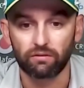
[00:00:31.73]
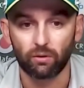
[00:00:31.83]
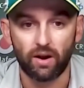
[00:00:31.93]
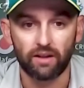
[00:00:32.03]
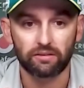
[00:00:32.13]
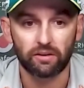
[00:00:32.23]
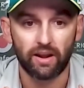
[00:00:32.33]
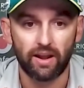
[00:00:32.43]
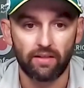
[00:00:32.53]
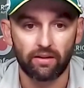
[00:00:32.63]
for us to
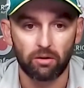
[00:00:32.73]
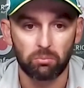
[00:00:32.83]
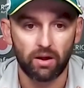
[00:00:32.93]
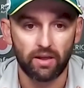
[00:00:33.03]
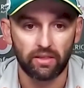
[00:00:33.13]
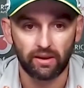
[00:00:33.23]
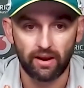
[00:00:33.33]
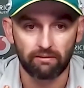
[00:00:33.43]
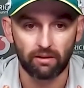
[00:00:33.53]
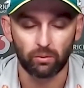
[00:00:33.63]
get out there and play the
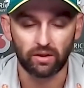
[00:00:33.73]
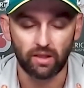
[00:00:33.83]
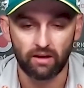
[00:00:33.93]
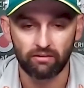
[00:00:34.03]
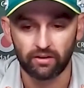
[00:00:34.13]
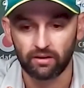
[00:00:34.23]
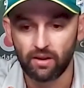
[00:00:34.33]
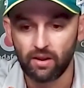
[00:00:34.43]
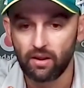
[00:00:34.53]
game that we love and